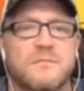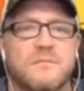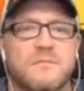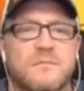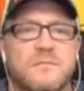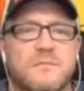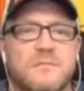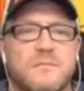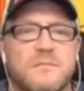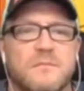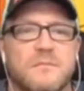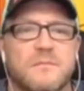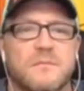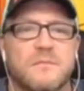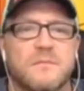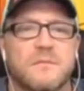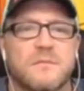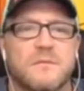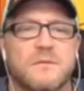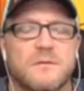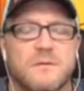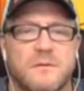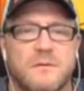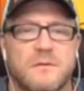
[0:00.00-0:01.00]

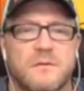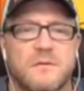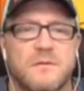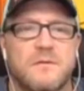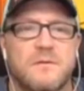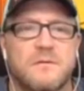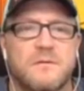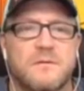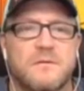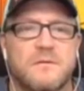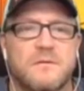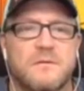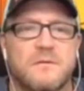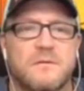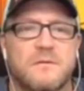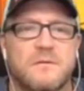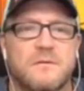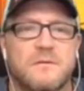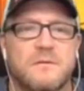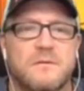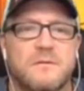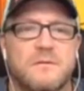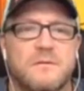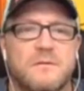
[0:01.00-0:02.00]

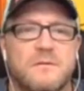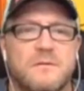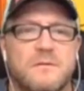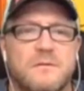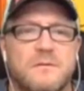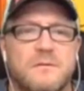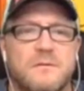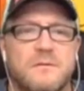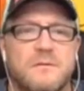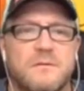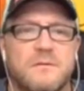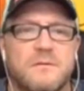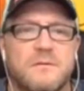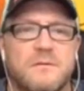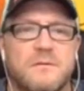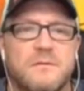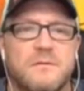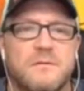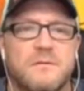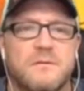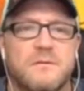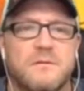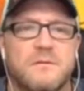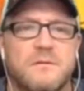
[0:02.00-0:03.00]

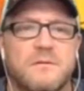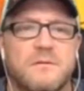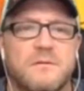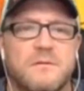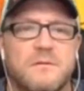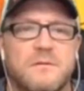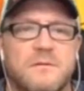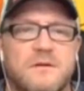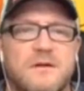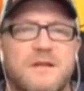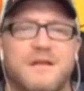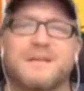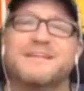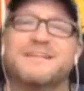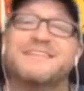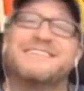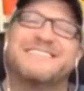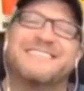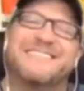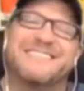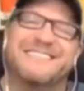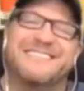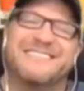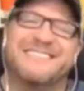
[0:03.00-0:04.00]

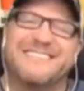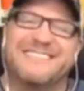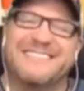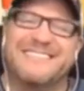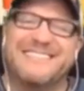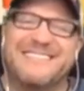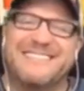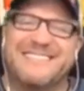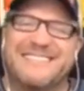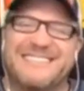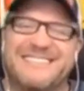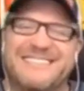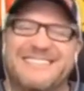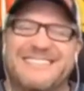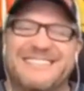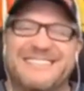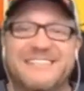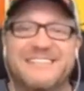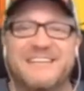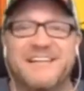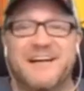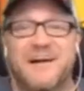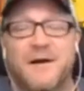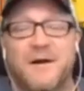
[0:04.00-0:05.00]

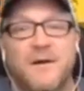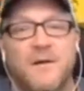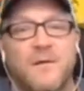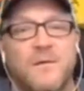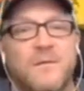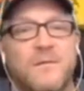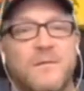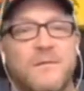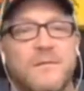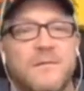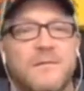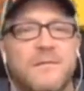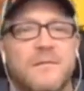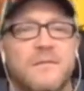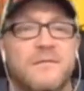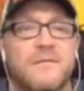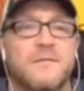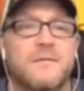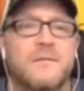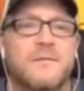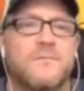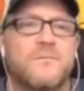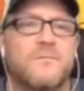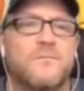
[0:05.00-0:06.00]

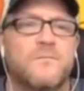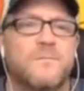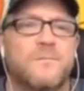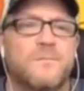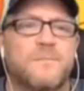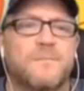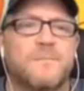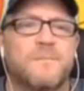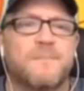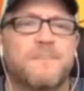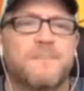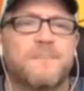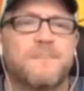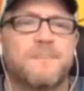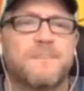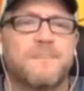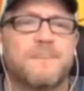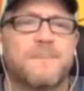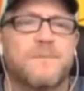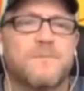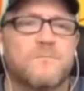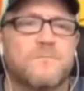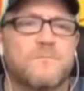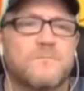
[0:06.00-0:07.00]
The person shown says nothing.